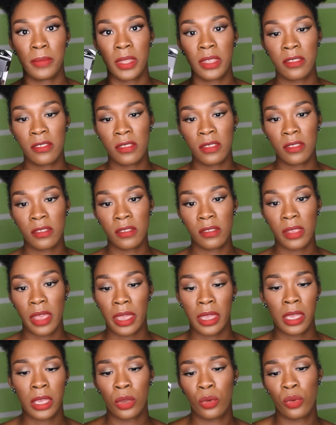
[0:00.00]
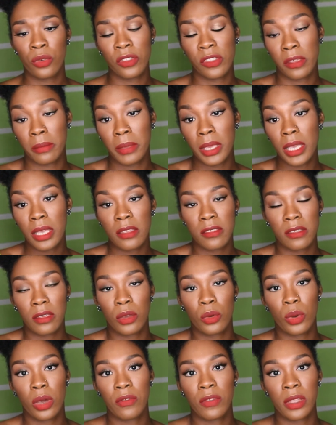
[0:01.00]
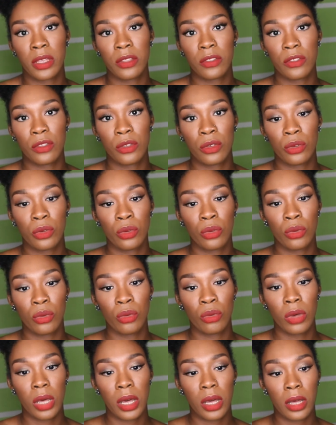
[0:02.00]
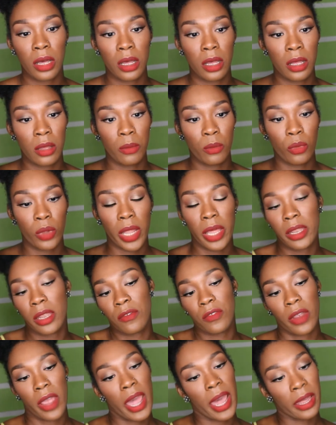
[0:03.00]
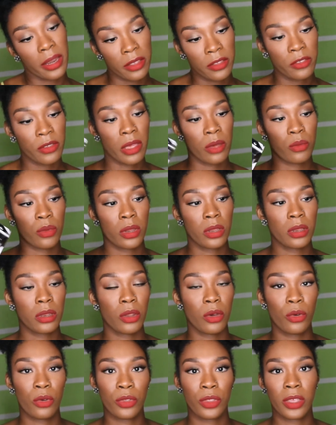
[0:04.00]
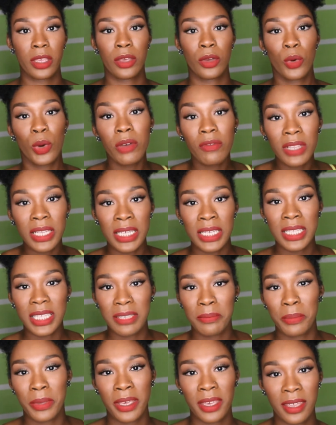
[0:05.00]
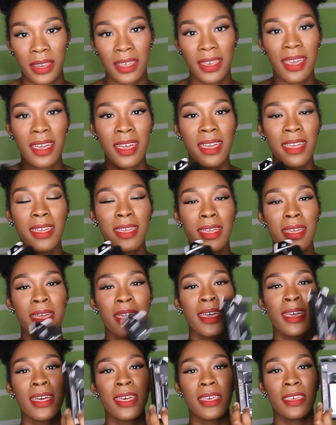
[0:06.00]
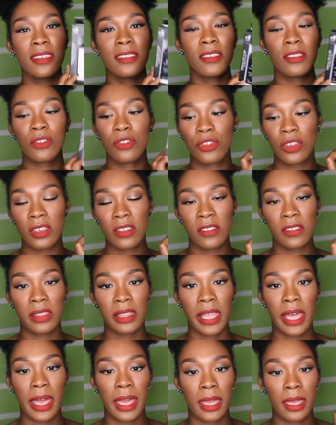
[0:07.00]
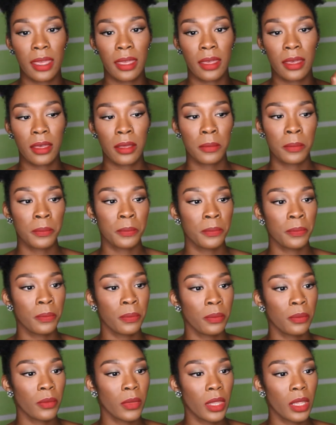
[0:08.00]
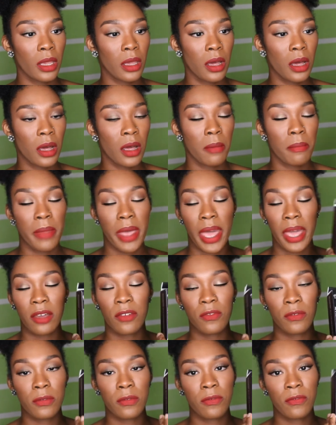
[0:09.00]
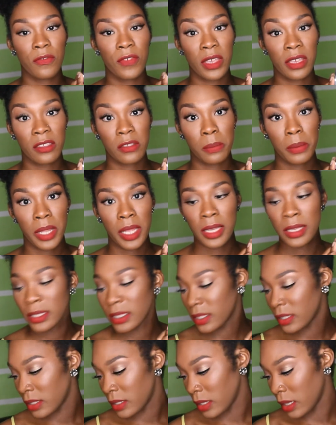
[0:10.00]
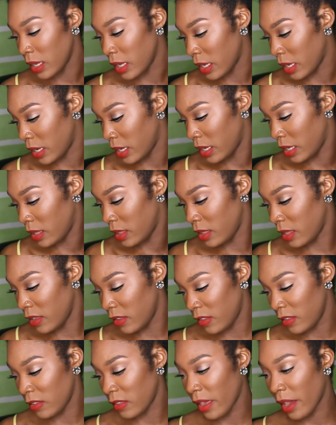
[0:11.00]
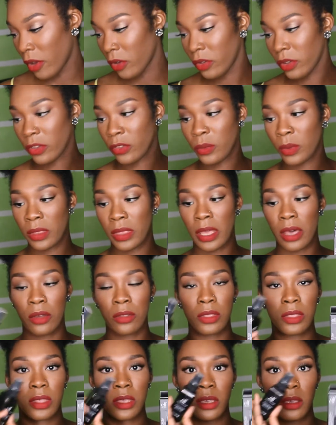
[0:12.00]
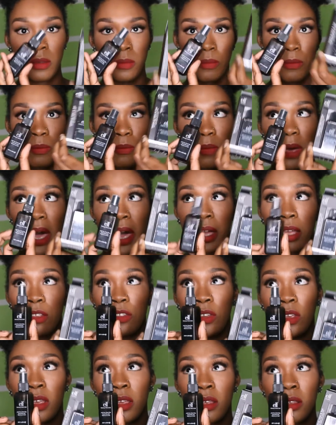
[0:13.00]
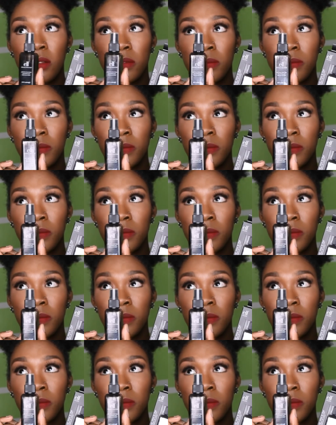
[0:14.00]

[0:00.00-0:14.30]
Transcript: This is like, to me, it's equivalent to, well, I never had it, so I wouldn't know the equivalence, but this is just like MAC Fix Plus, and this is how it looks without the packaging.